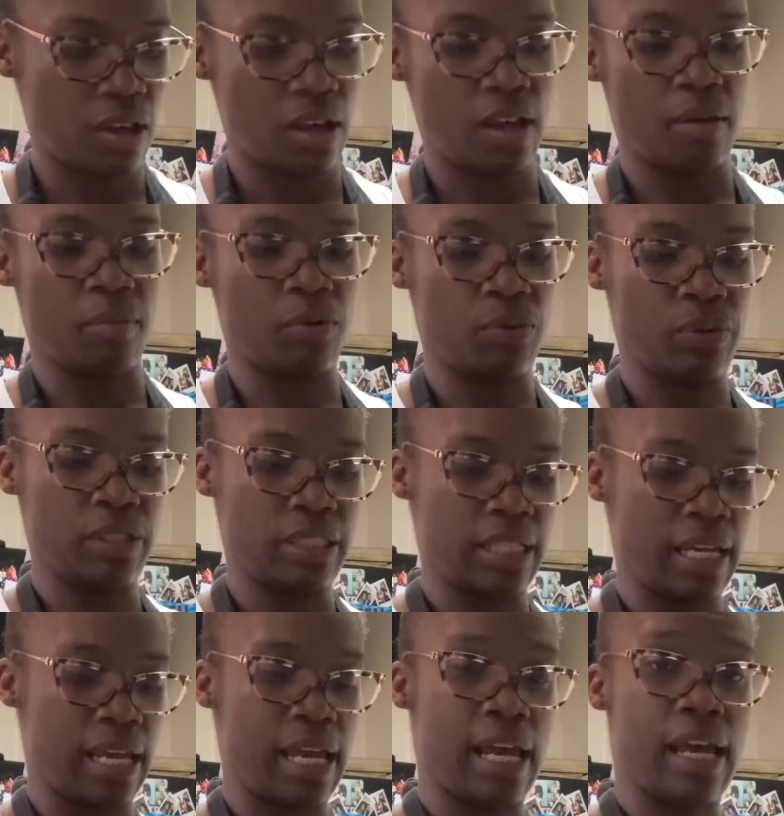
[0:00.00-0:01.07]
I'm going to
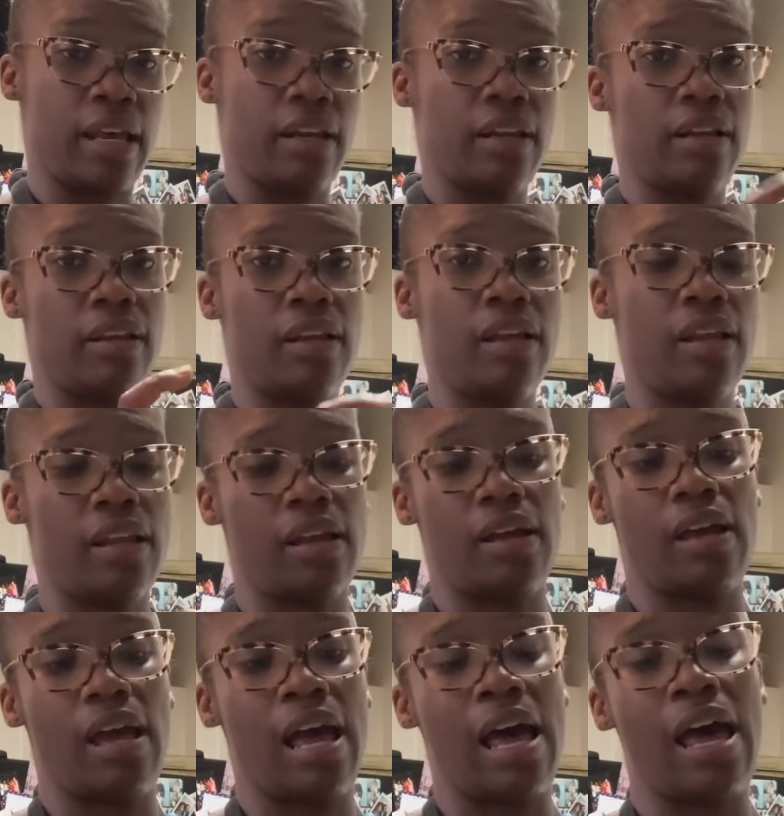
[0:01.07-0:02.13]
add,
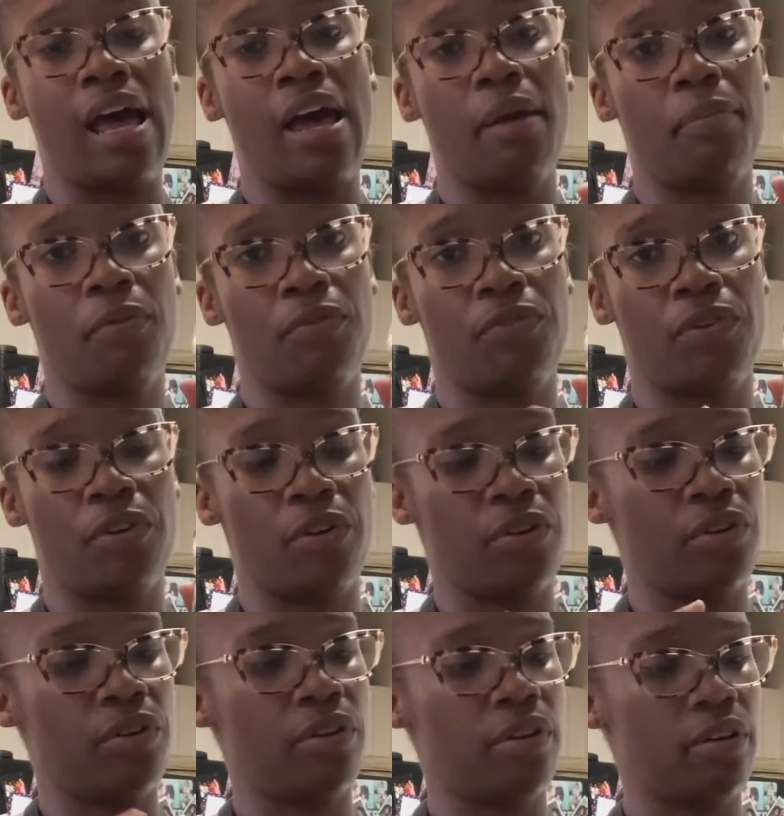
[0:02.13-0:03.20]
I
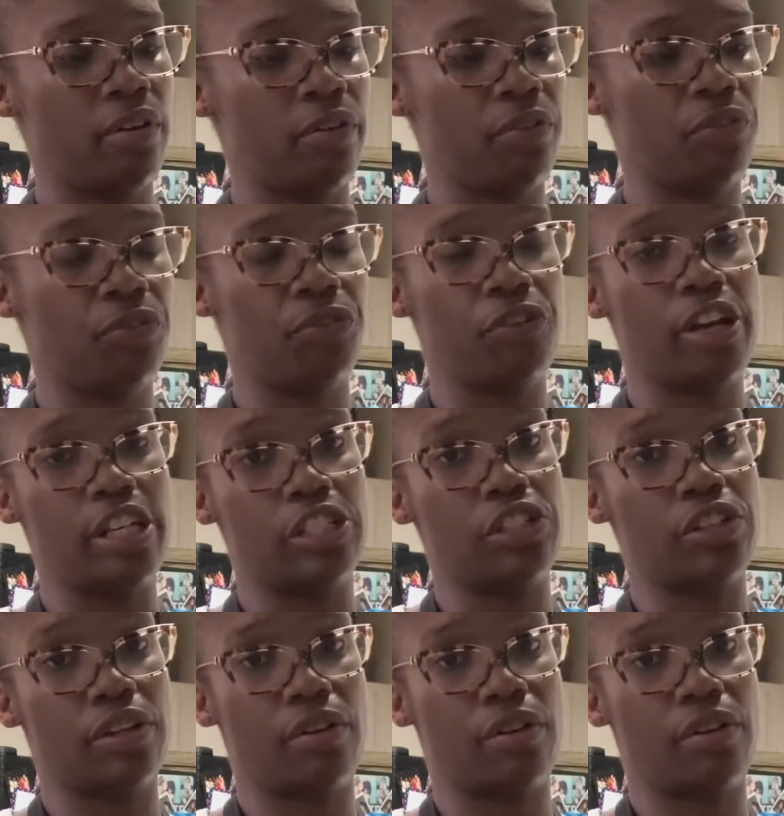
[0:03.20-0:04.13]
prefer fresh